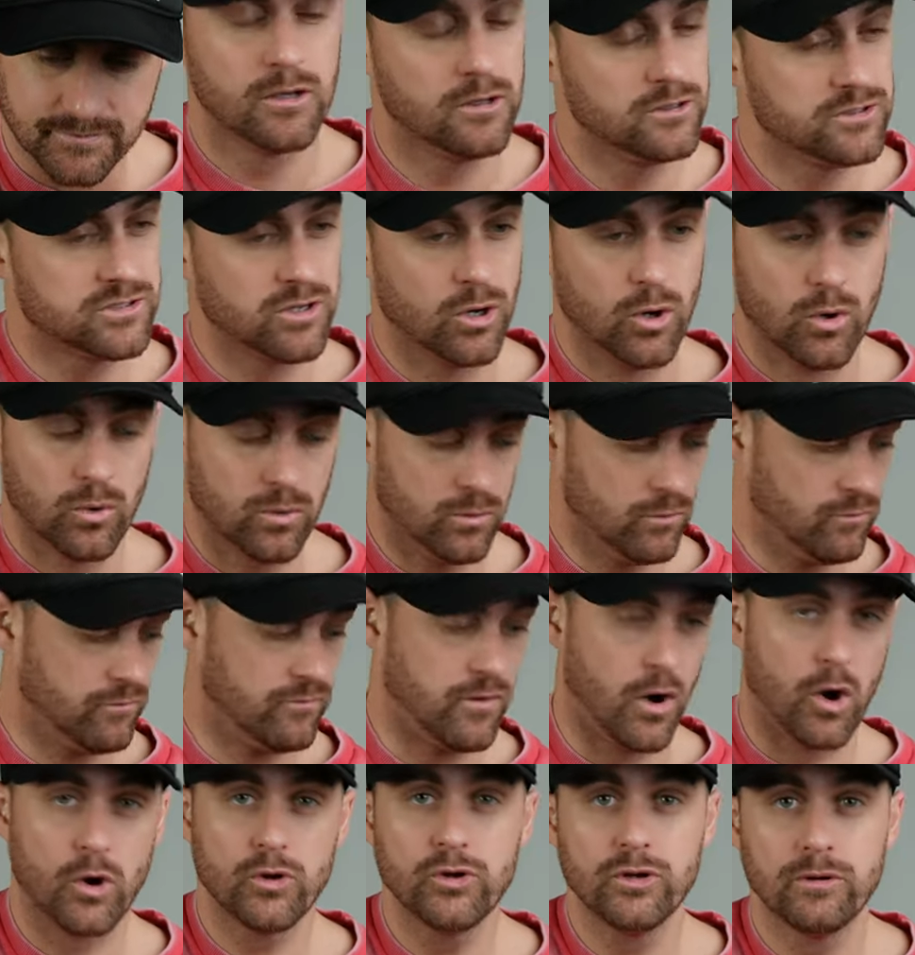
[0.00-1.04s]
So
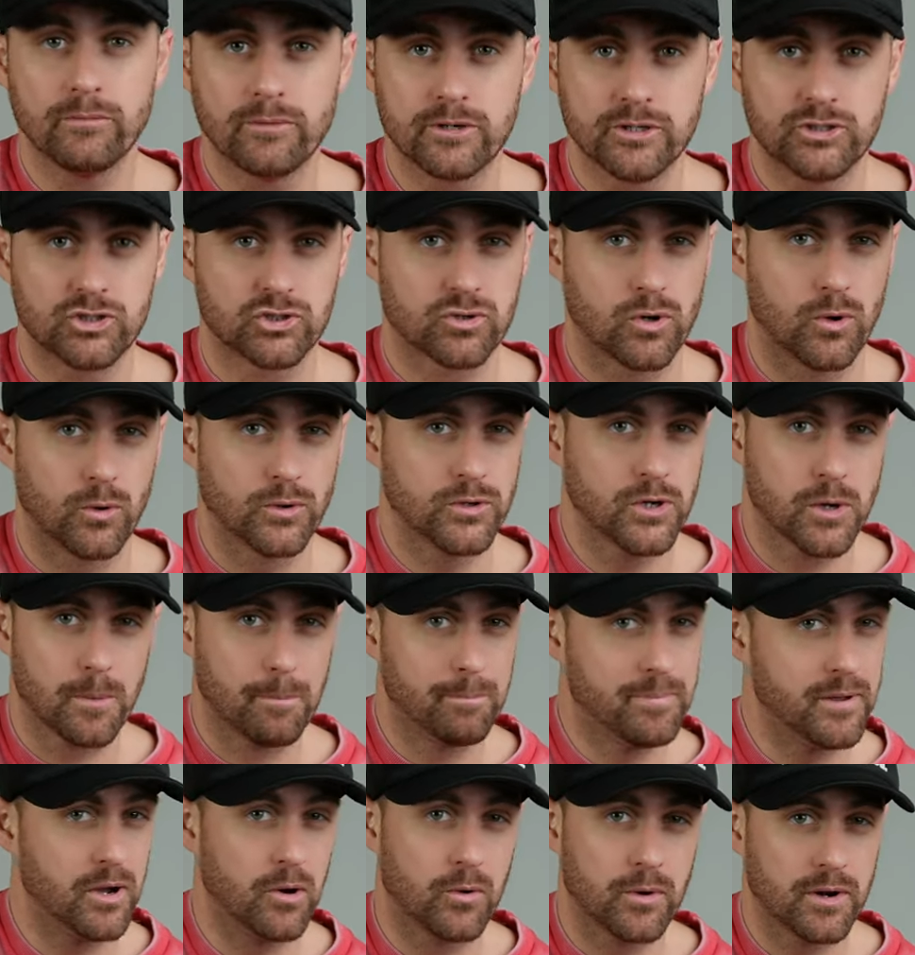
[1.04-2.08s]
volume control, you're
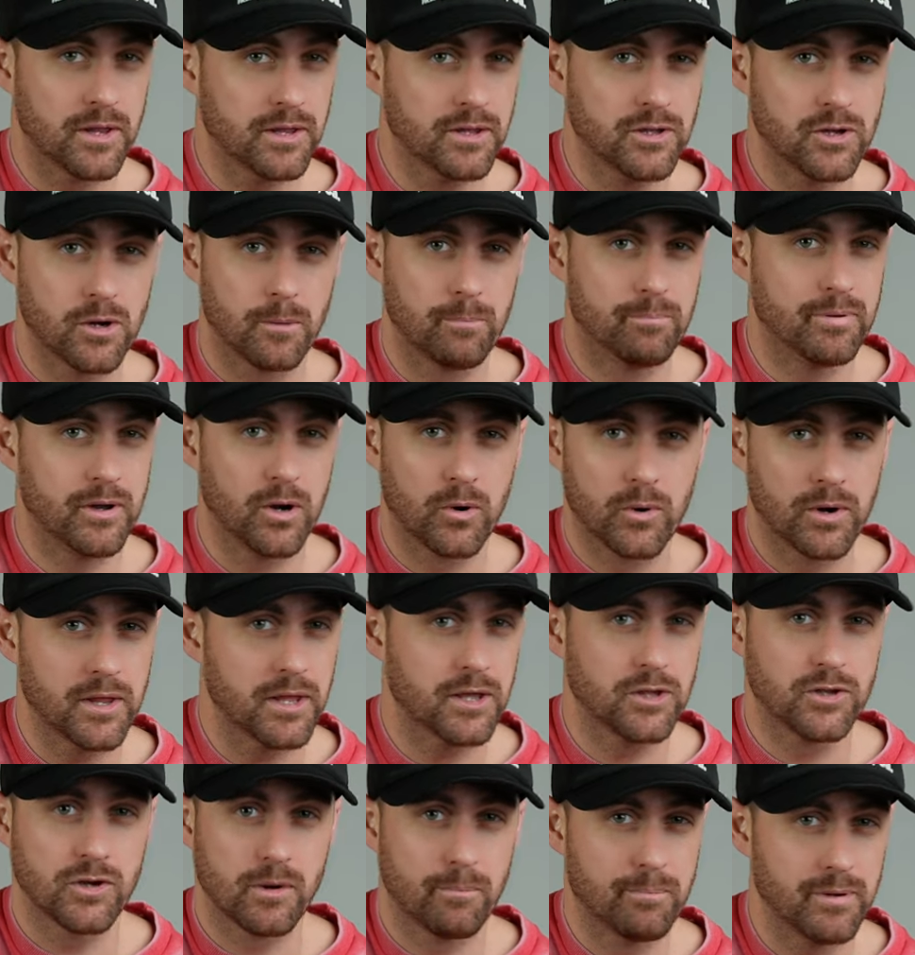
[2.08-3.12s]
building,
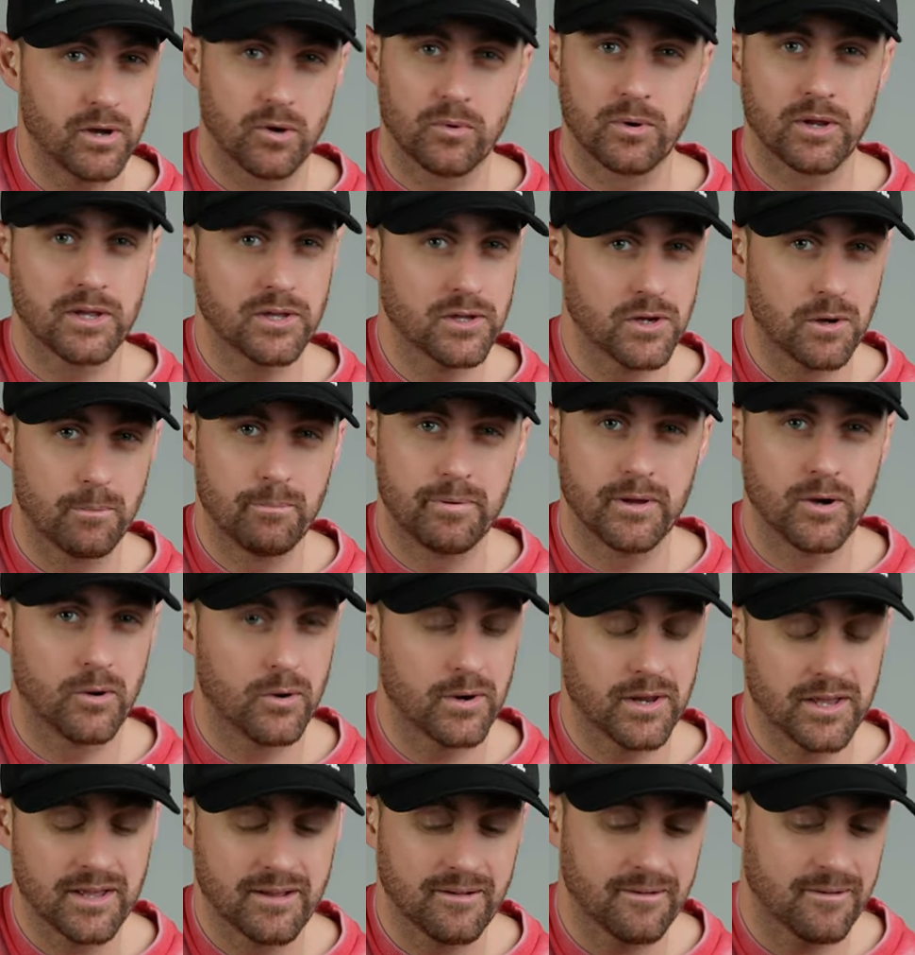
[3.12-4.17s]

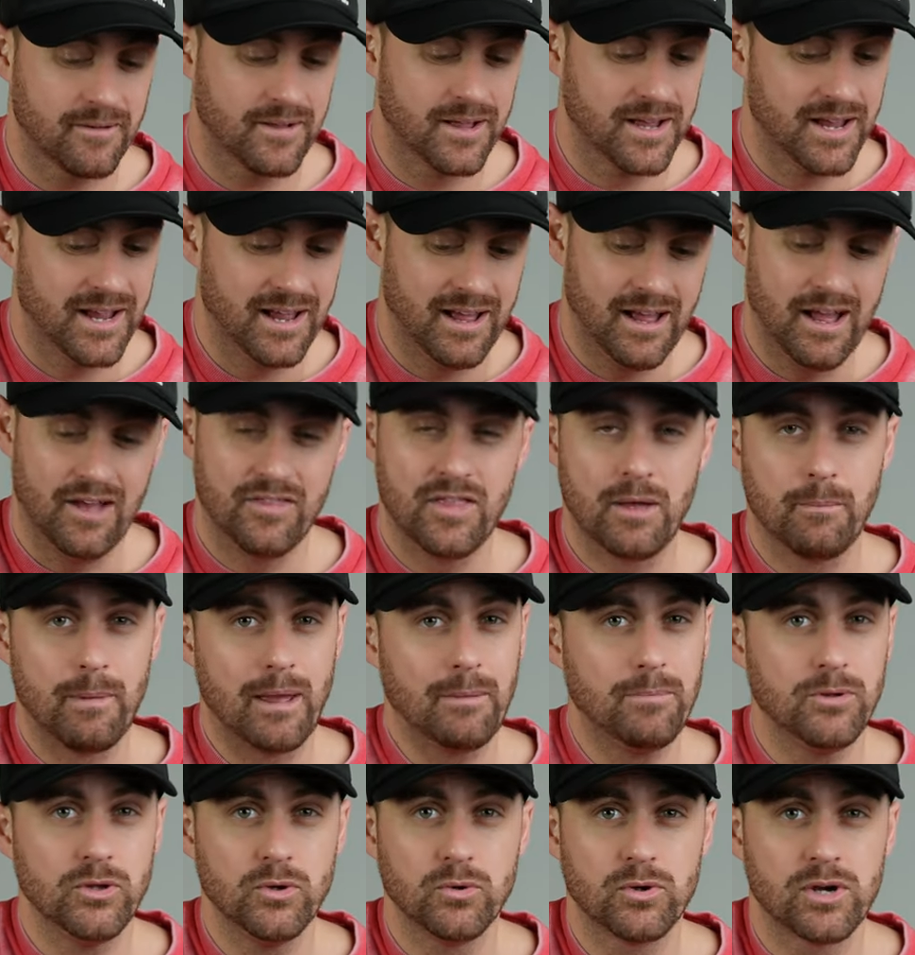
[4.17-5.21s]
and then
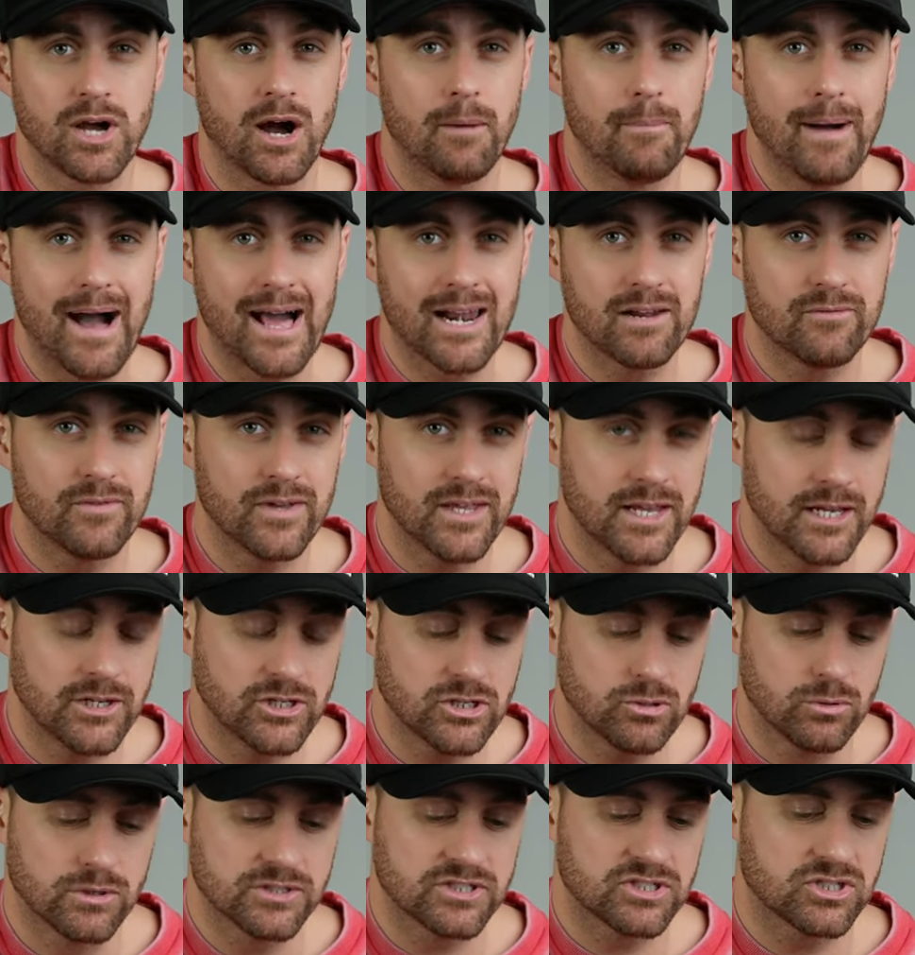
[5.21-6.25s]
maybe you come out of it
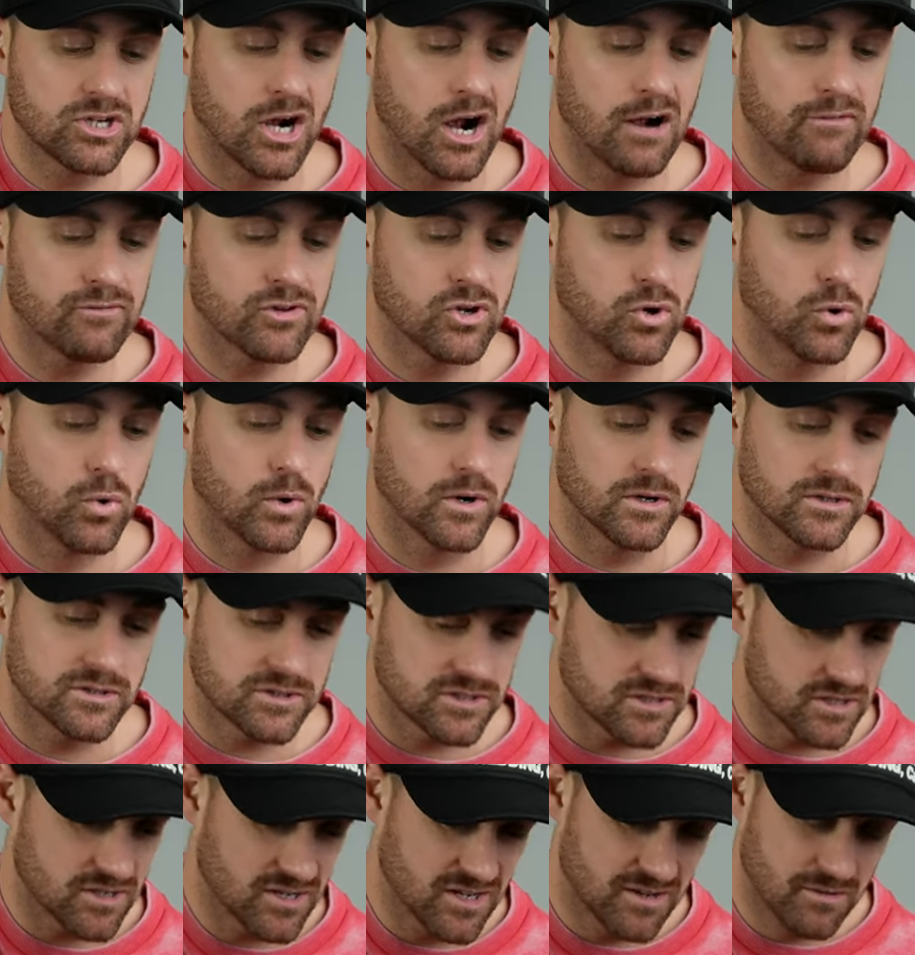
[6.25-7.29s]
into a soft chorus.
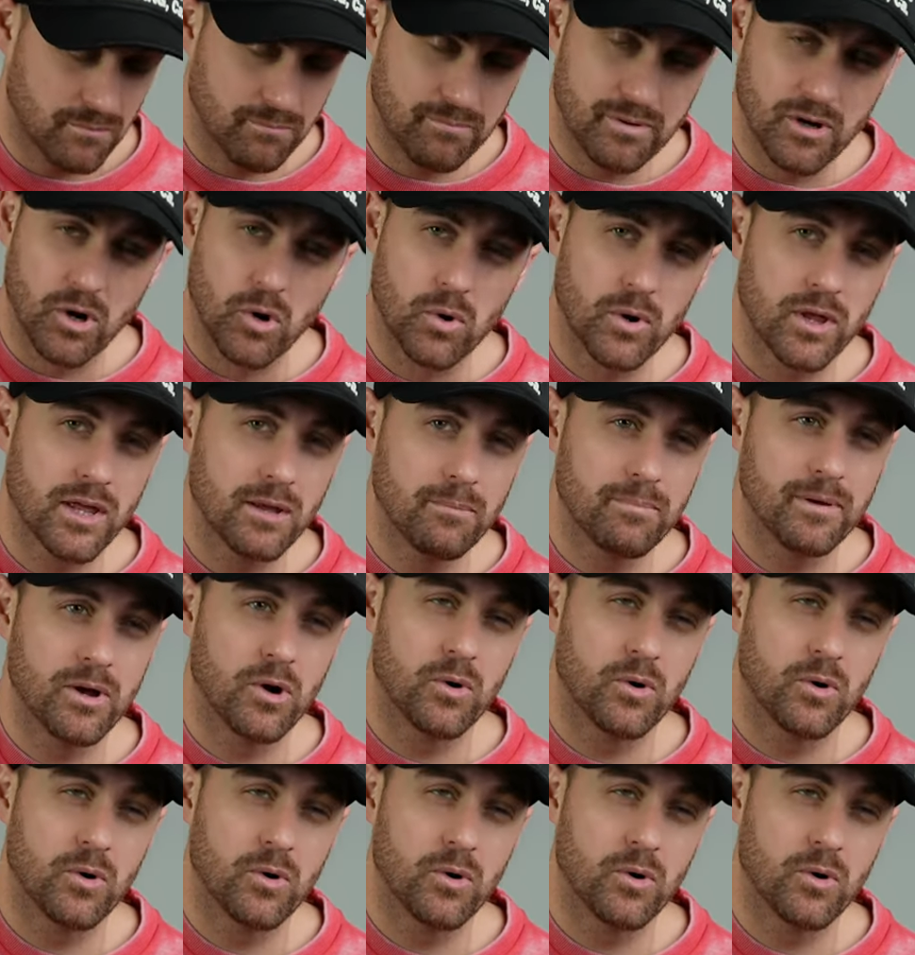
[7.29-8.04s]
Building.